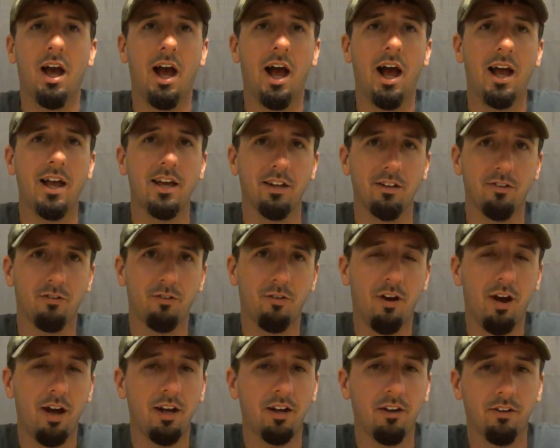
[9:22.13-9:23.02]
I had
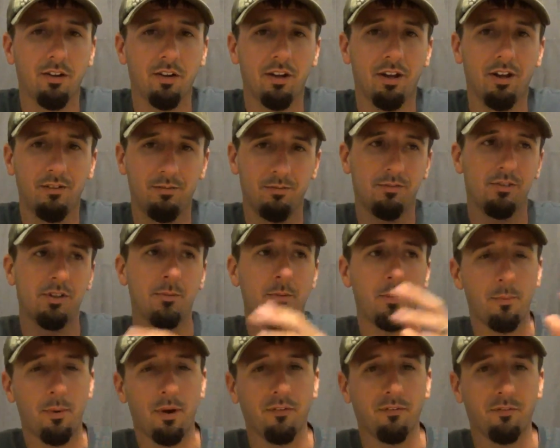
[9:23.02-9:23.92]
tried some
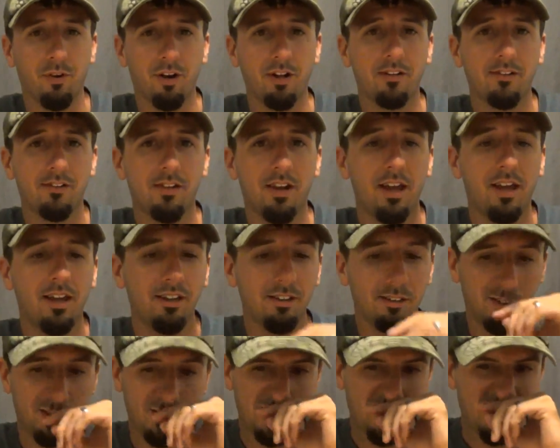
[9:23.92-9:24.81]
of my friends'
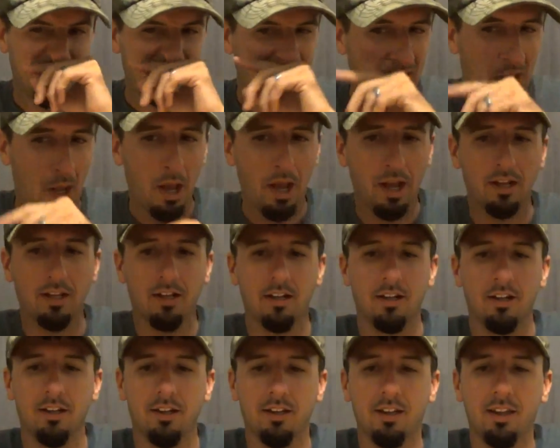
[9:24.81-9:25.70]
tanks,
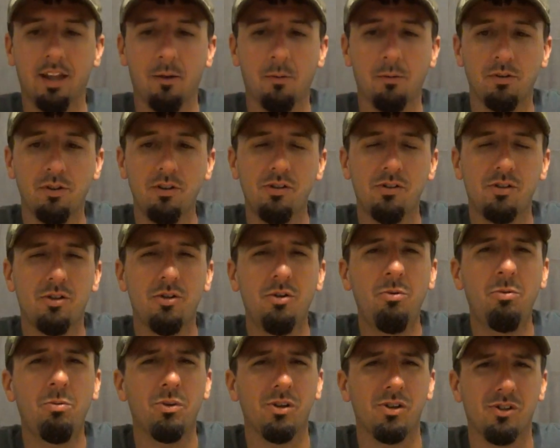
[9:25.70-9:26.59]
and they were just
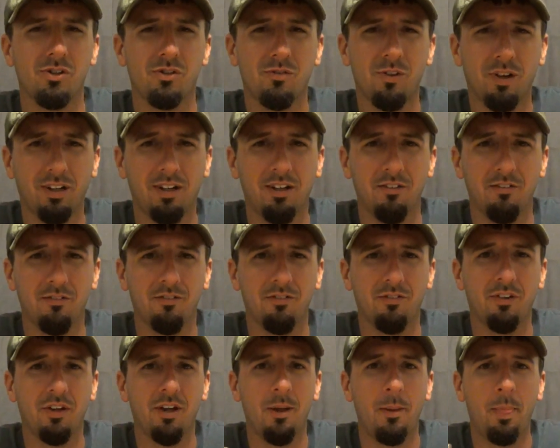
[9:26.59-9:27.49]
too restrictive.